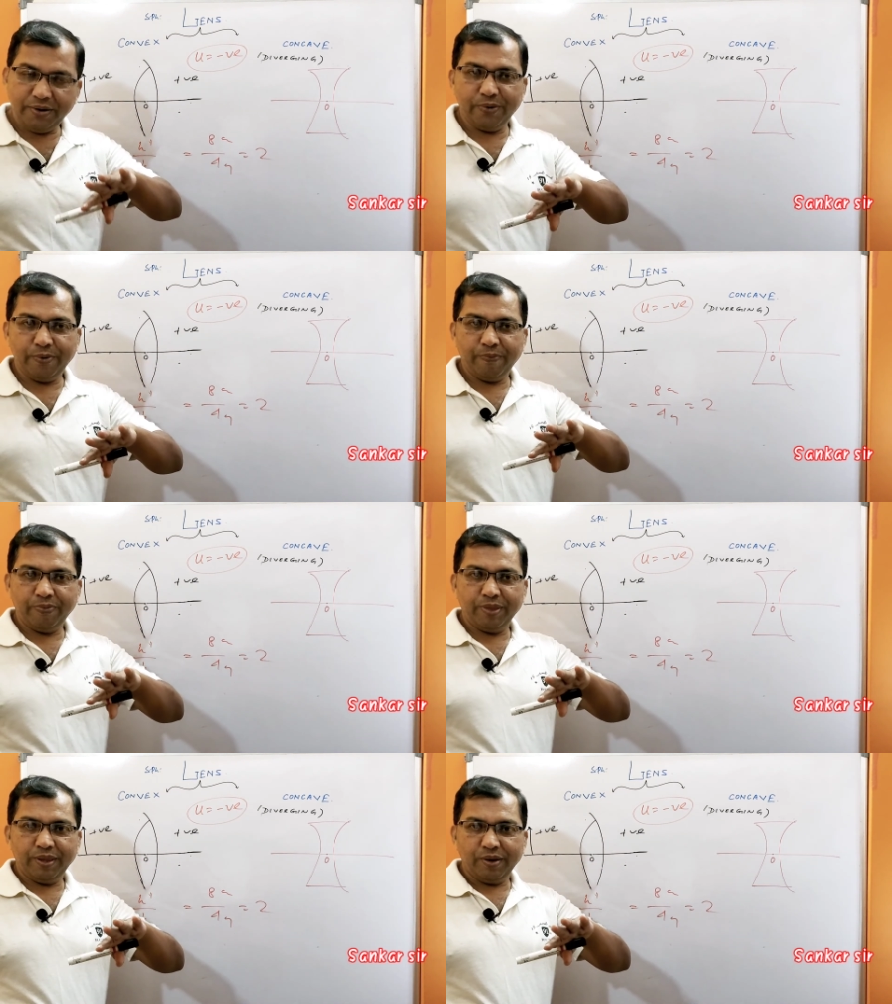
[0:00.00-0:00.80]
U.
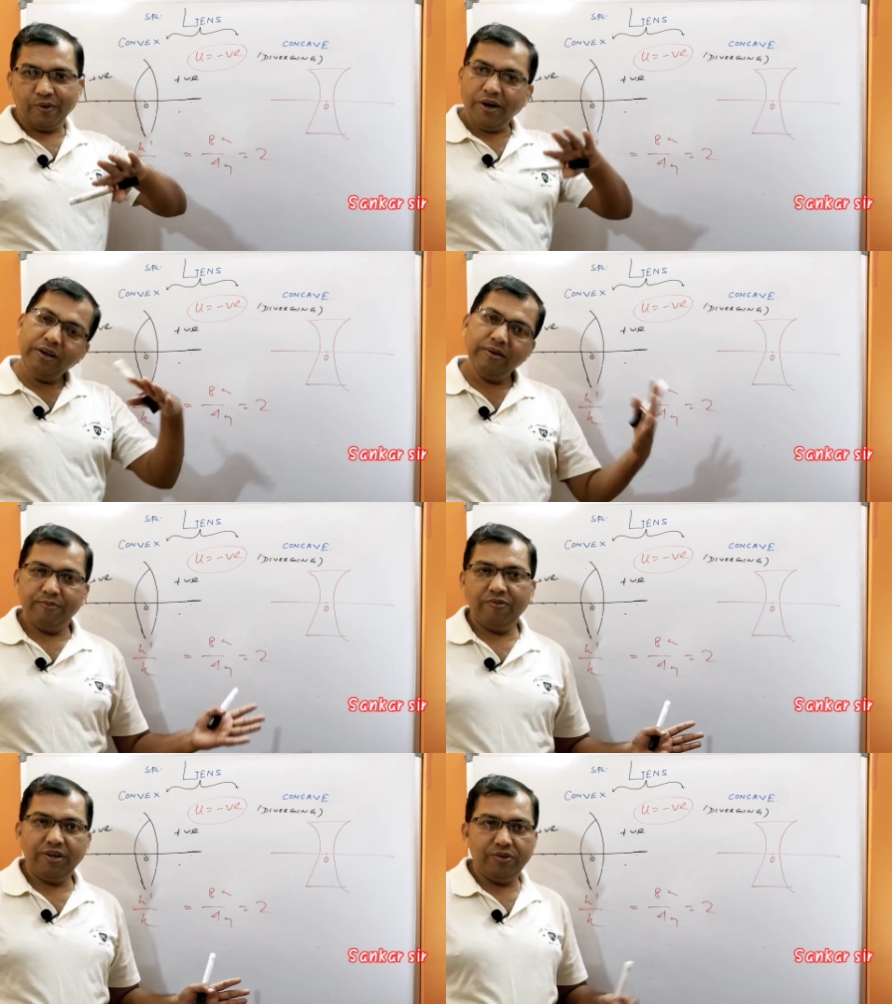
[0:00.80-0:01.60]

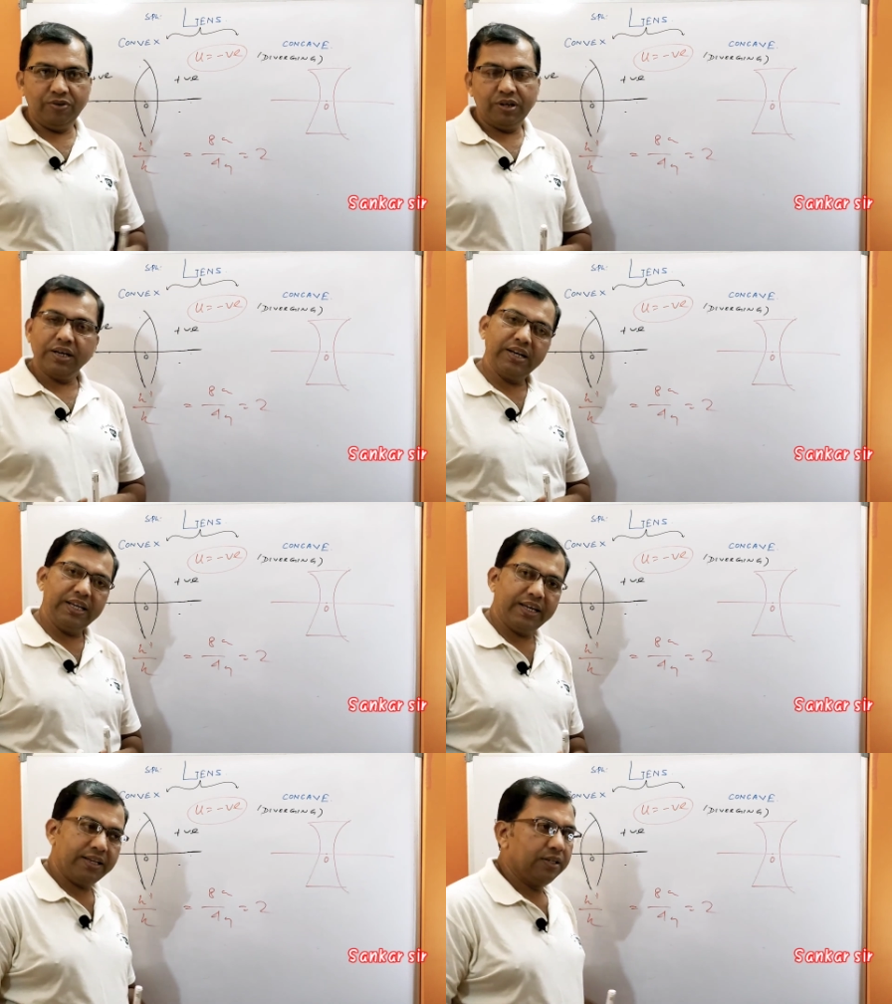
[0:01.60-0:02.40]
Or V by U.
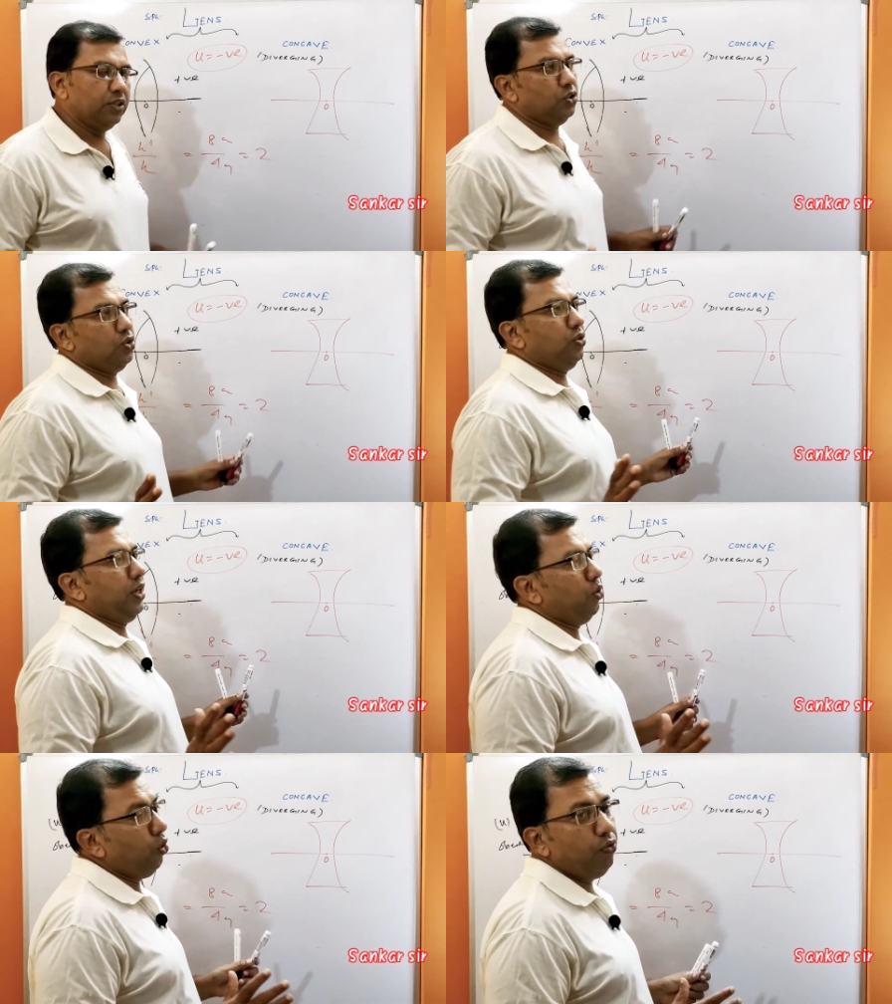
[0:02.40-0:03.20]
Clear? So
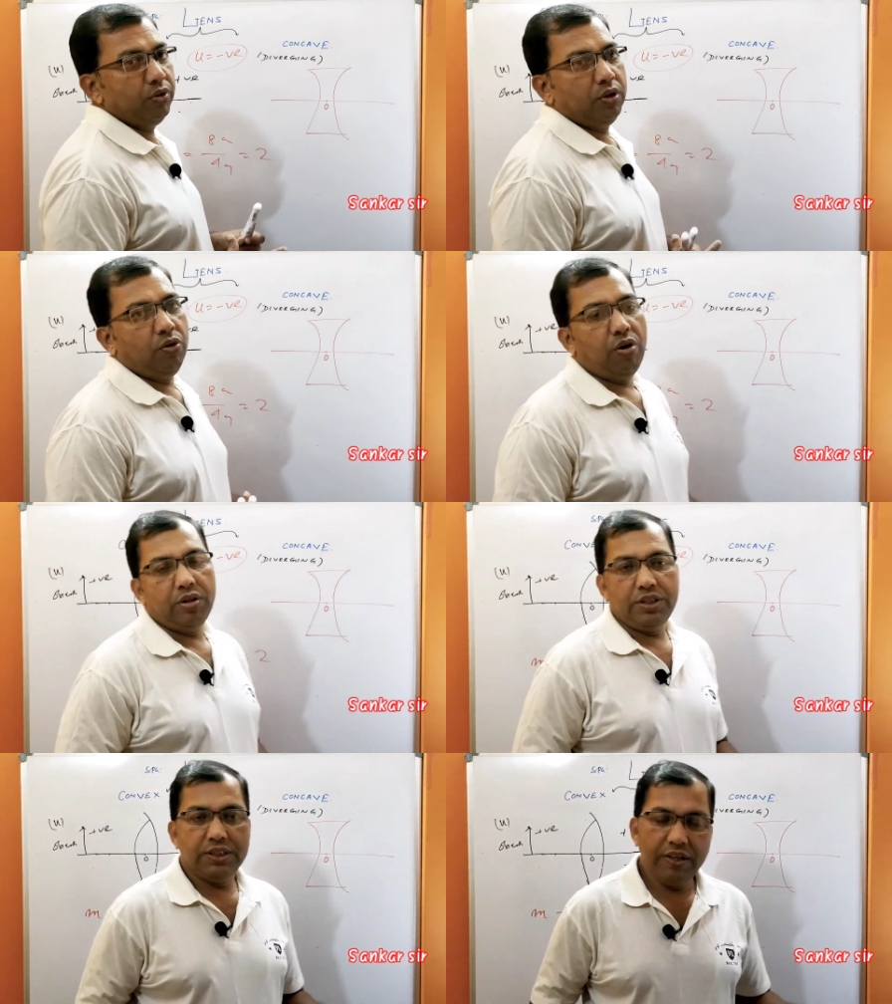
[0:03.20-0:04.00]
I hope
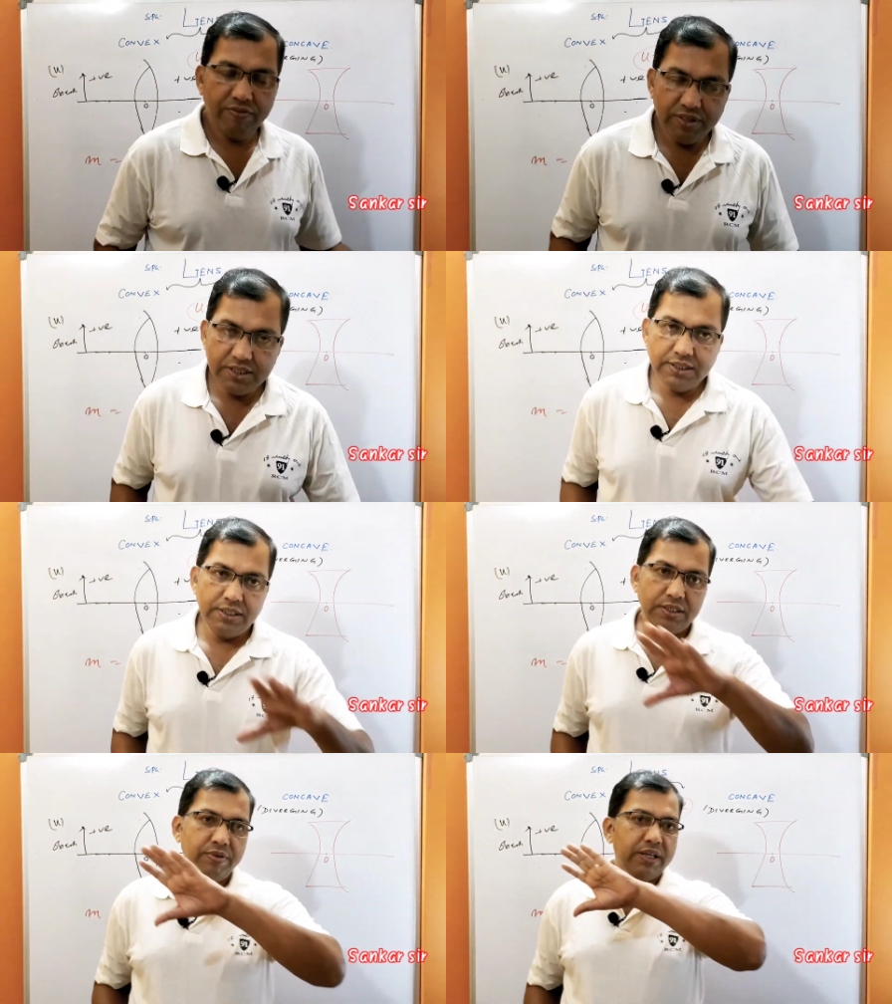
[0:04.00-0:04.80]
all these chapters
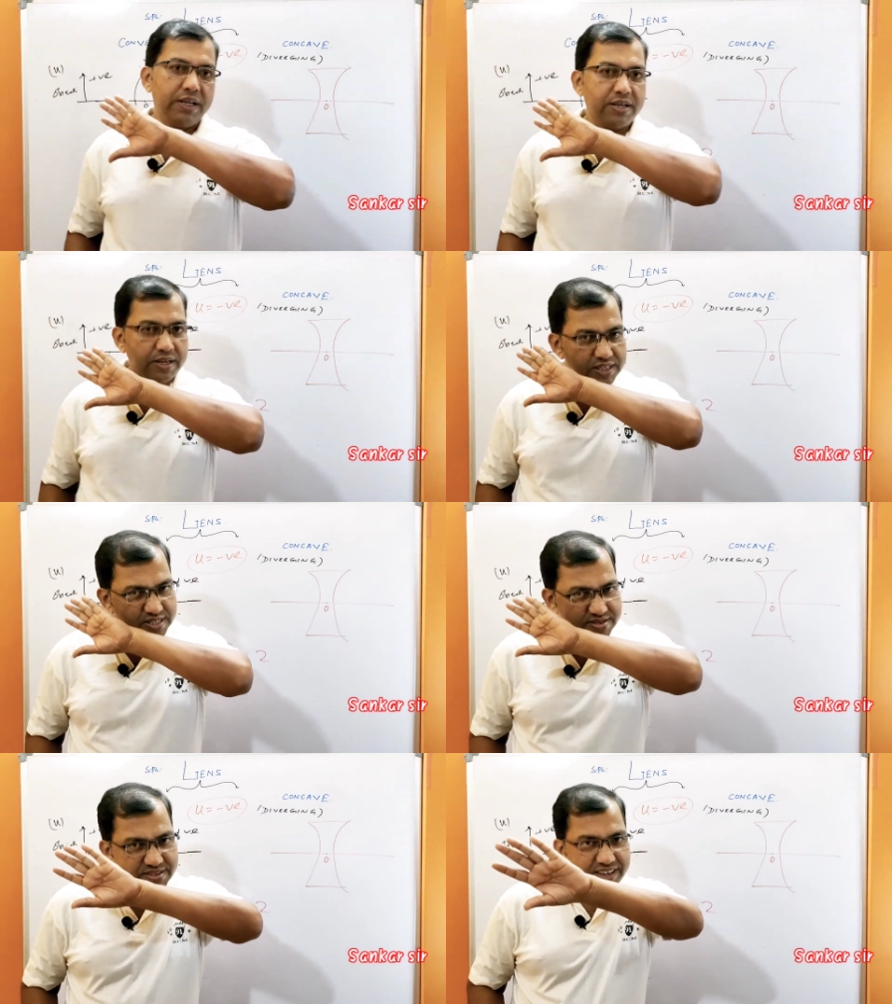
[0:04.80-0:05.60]
is
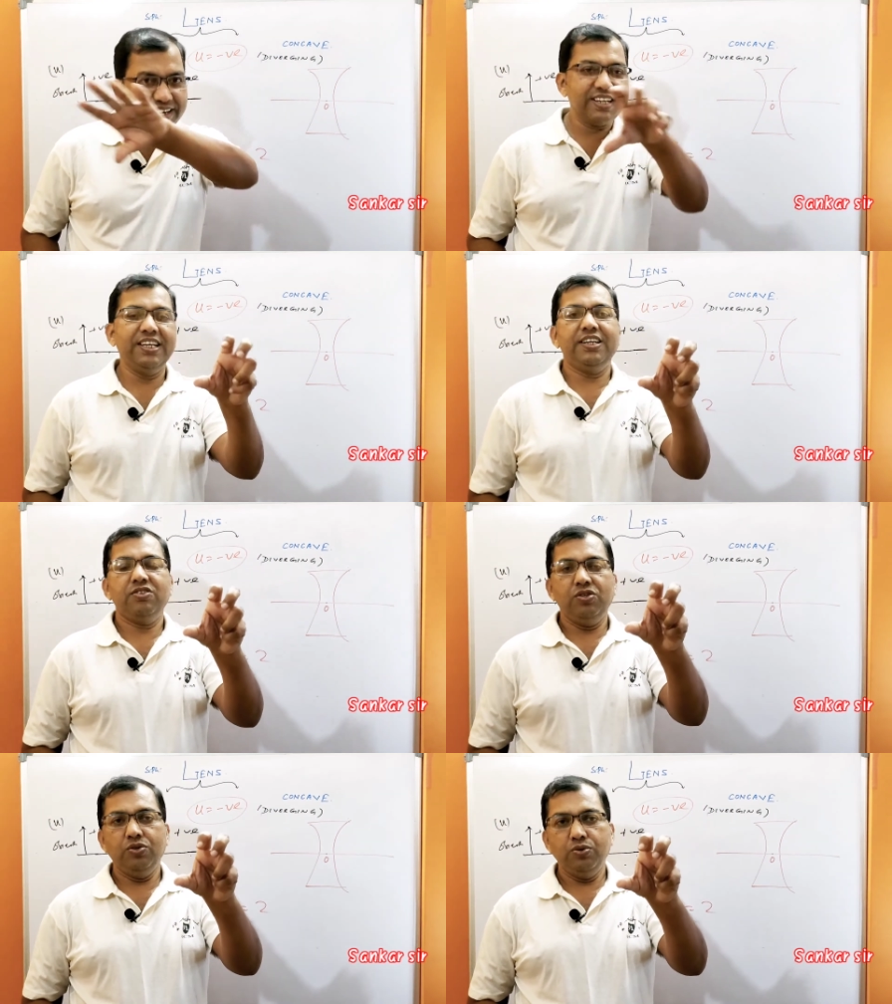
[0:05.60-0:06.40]
crystal
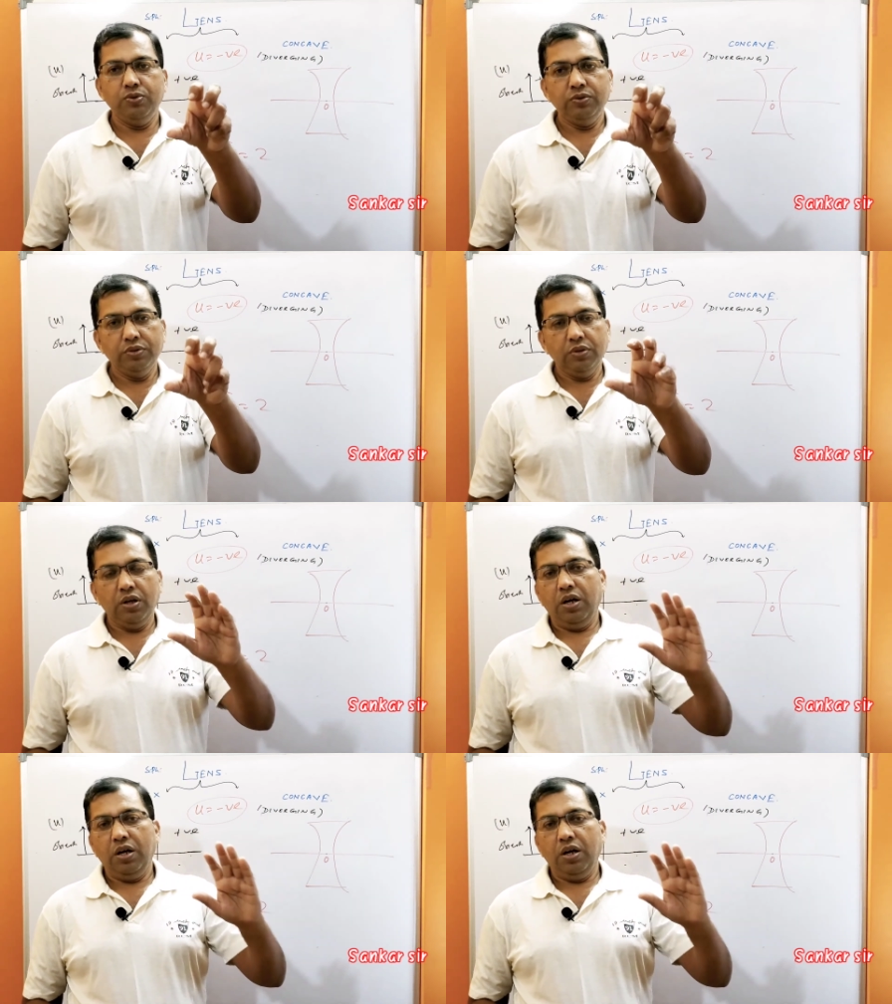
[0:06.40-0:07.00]
clear to you.